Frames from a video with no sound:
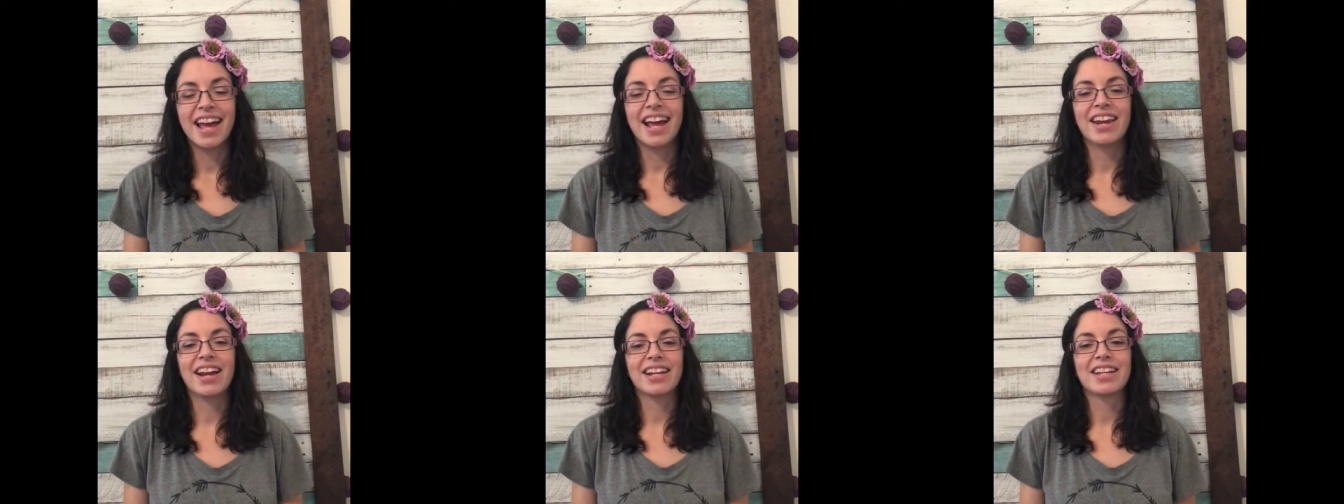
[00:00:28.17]

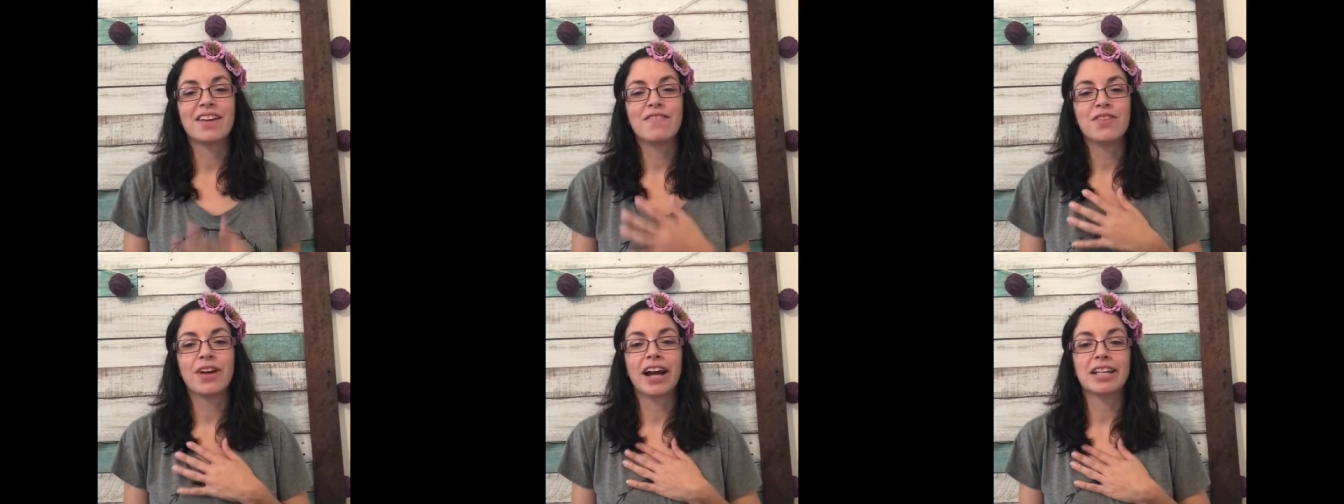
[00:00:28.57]
and I
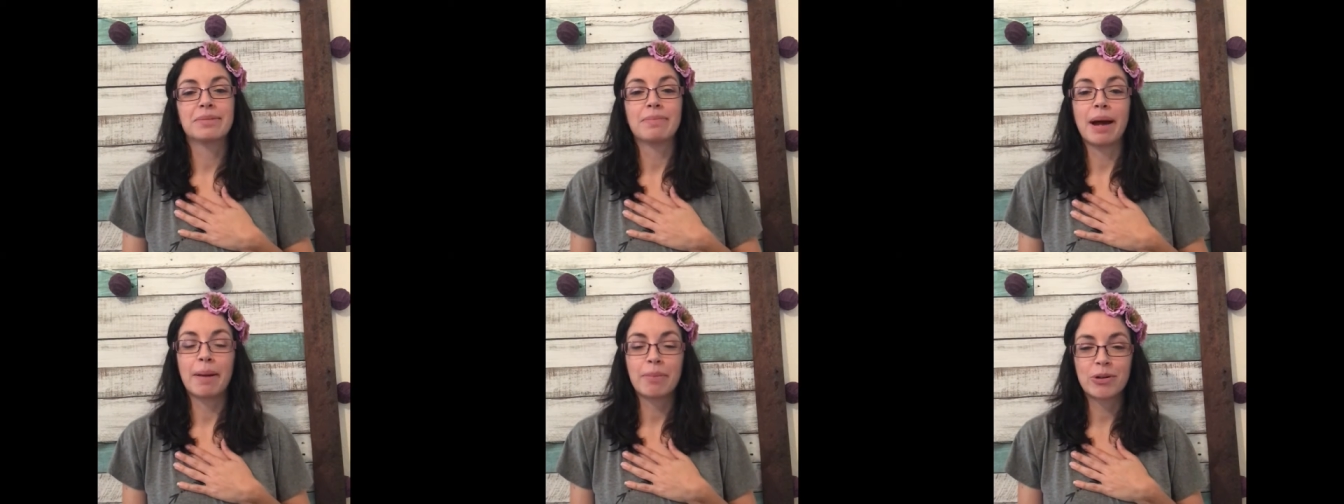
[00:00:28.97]
give you
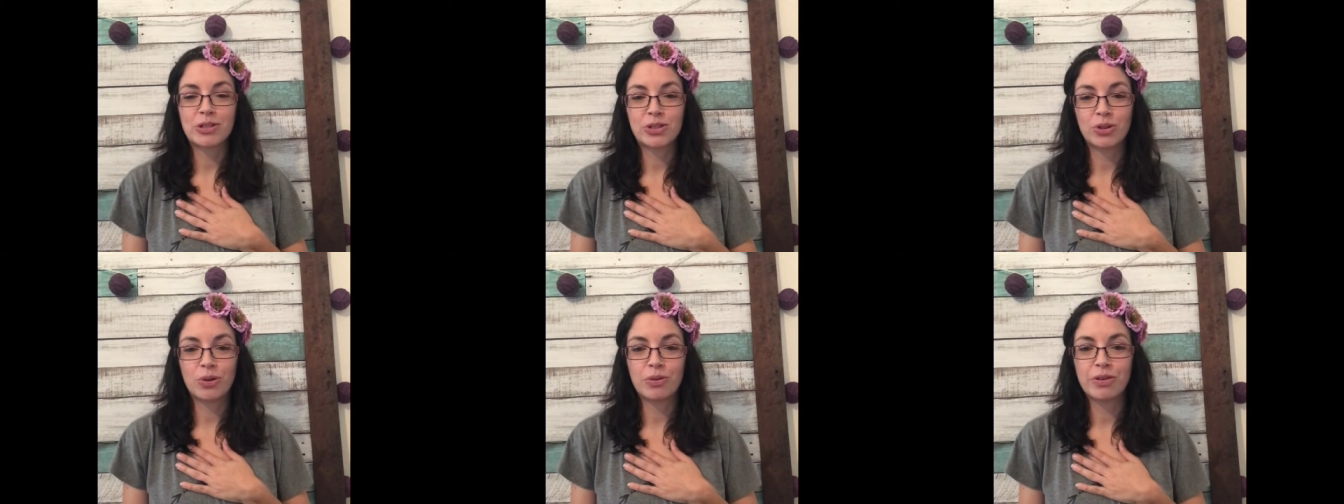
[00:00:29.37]
guys my
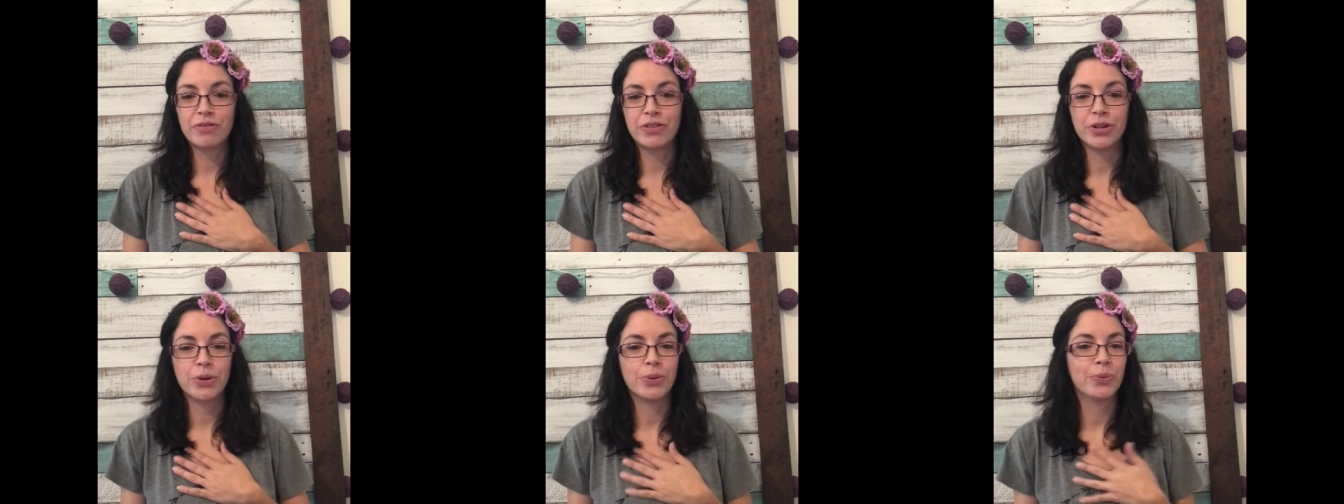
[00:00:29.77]
personal
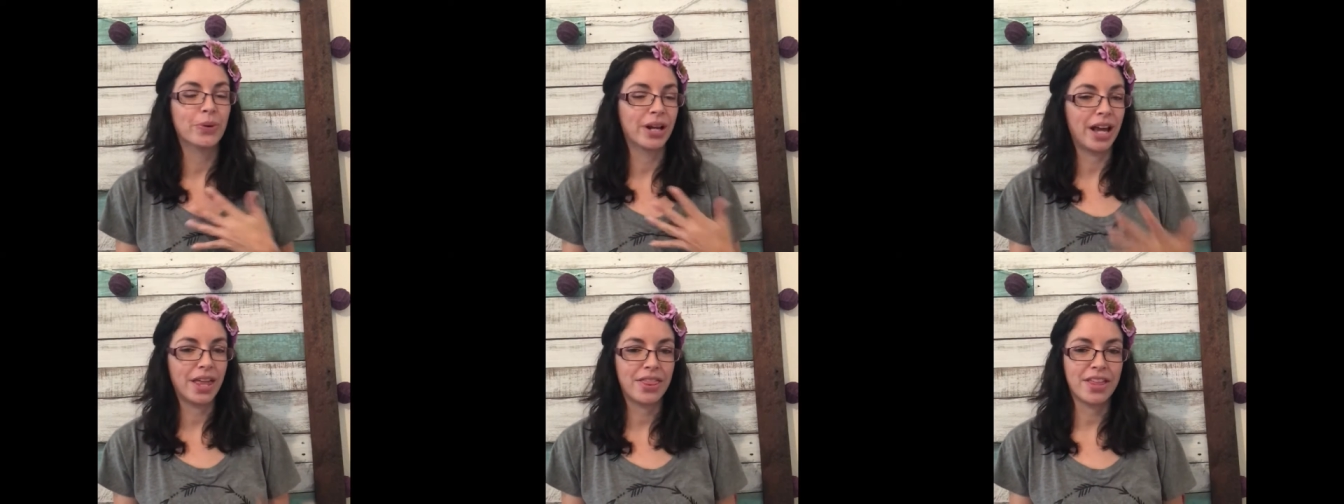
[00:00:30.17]
review,
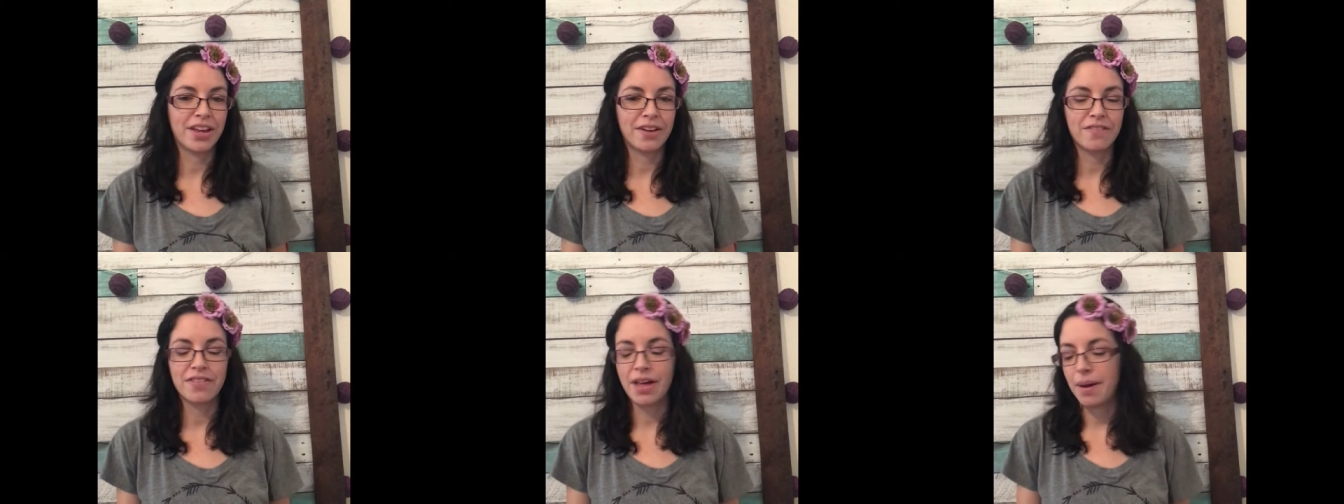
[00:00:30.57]
what I
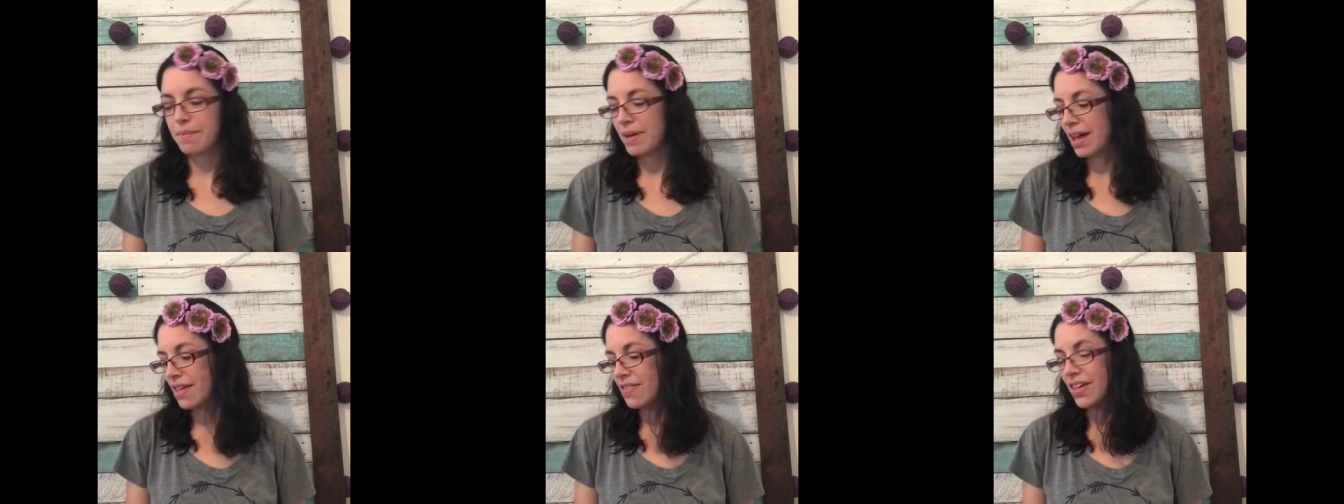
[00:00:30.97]
think of
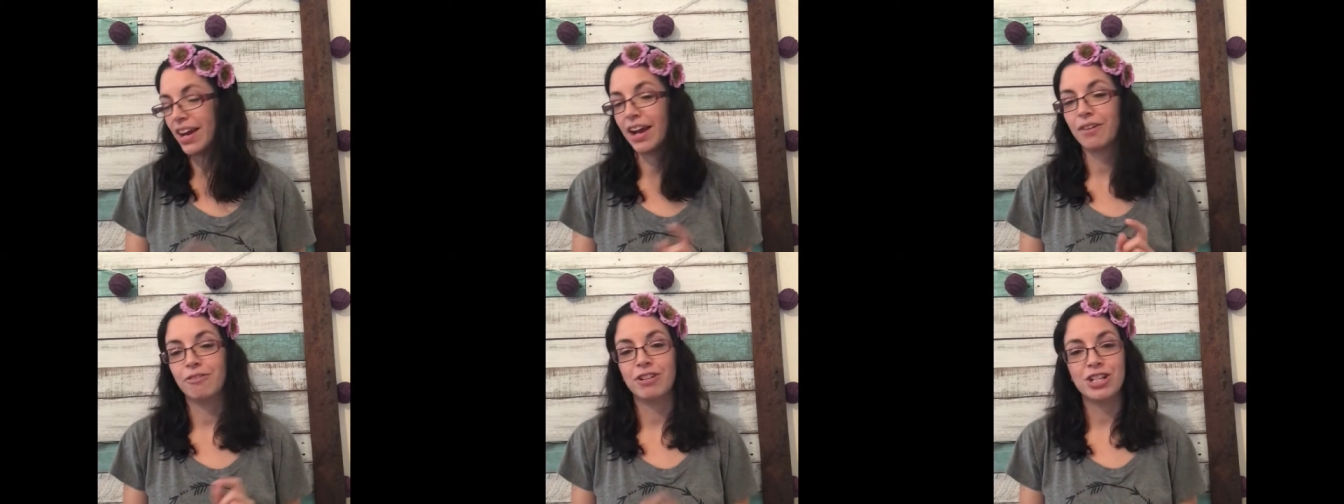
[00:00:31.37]
them, and
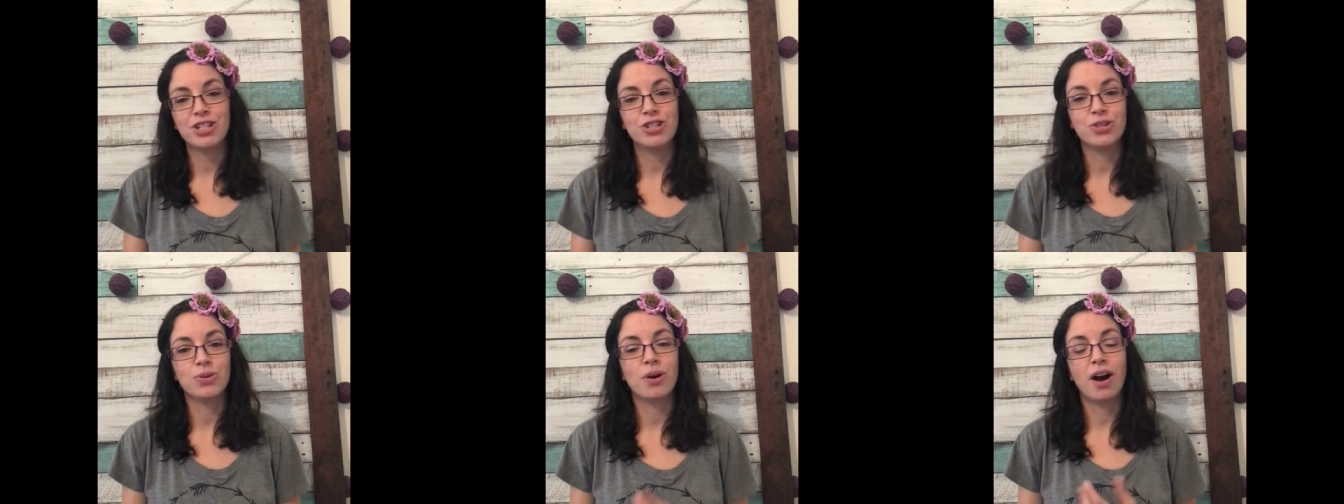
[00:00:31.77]
then I
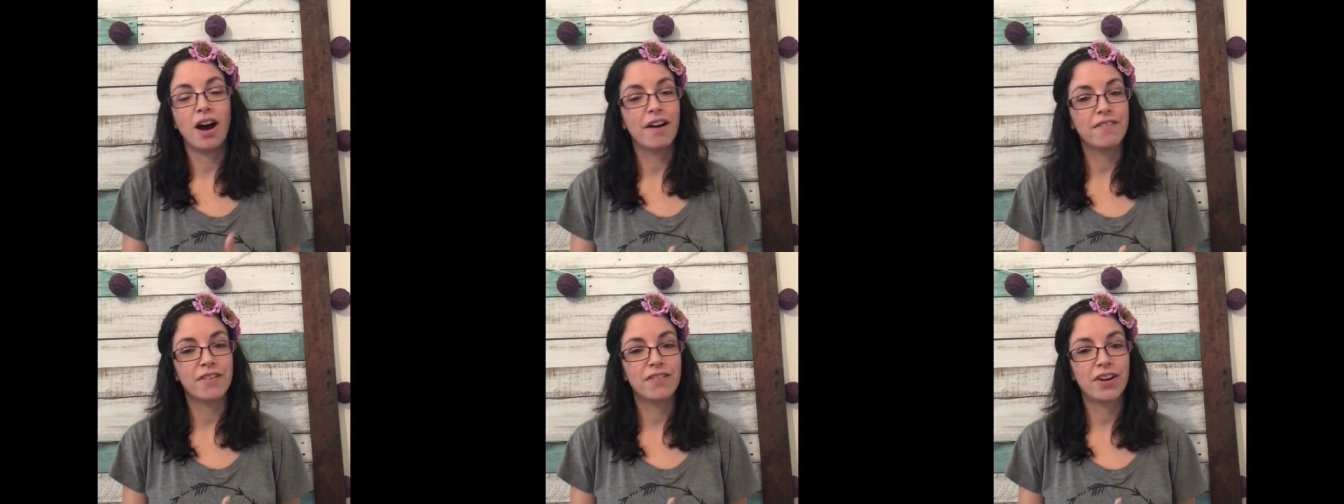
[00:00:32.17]
read you
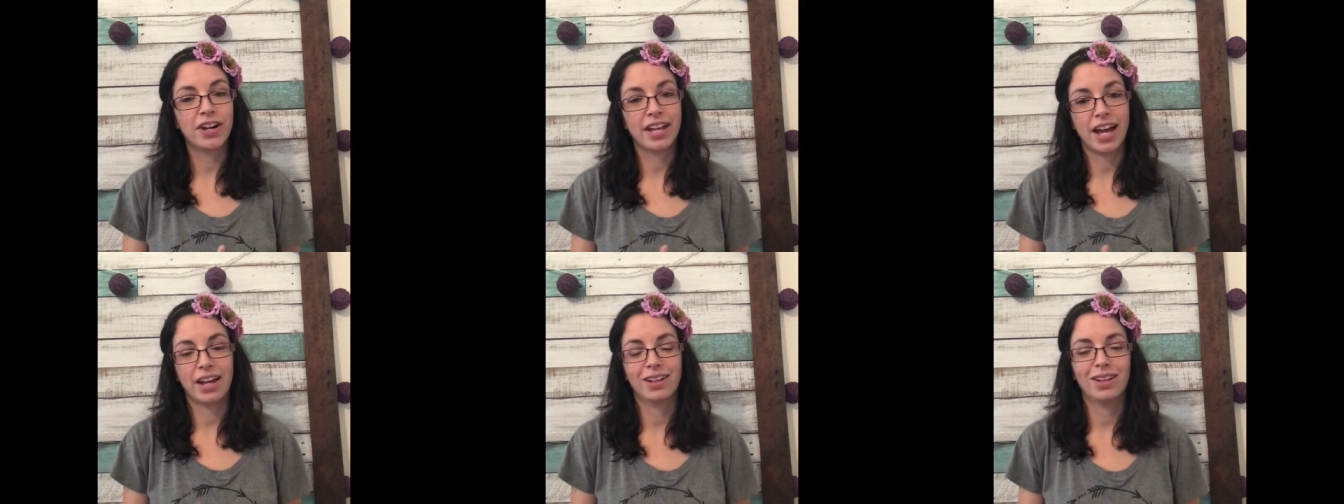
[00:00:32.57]
off of
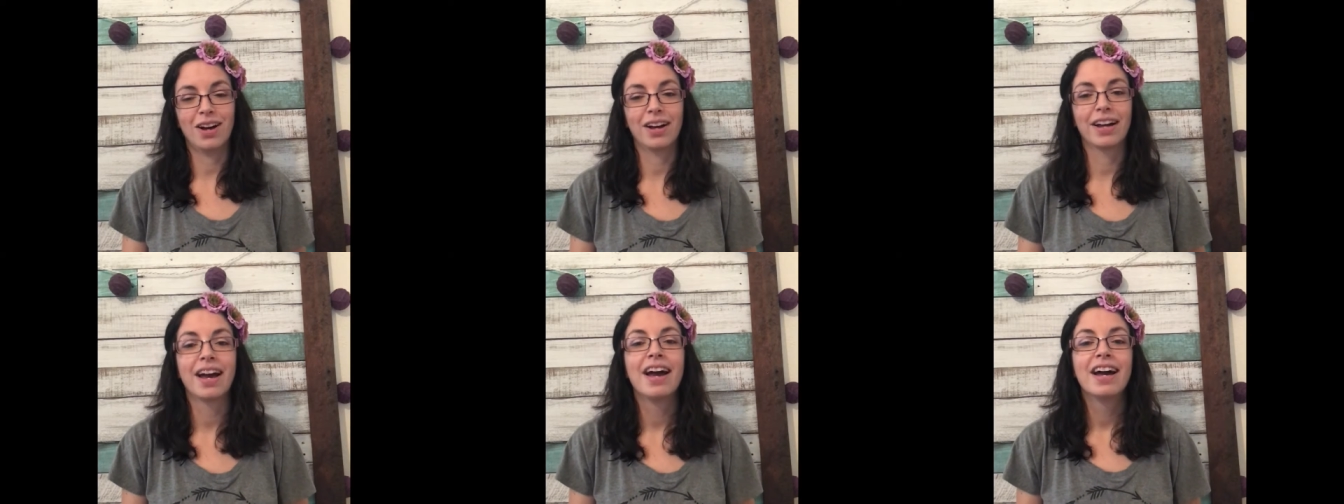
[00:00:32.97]
our
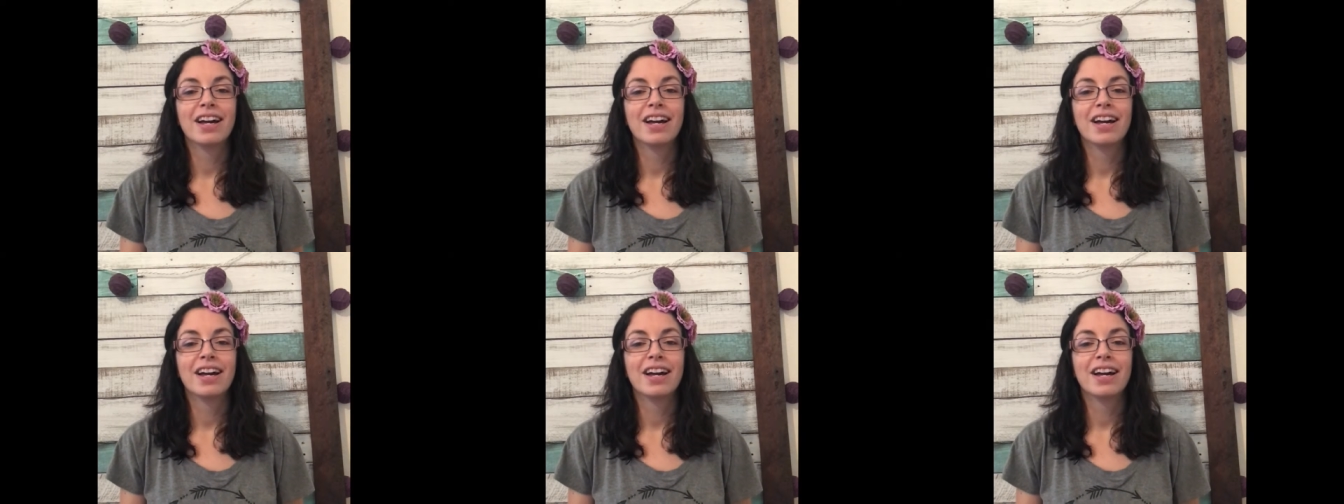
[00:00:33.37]
catalog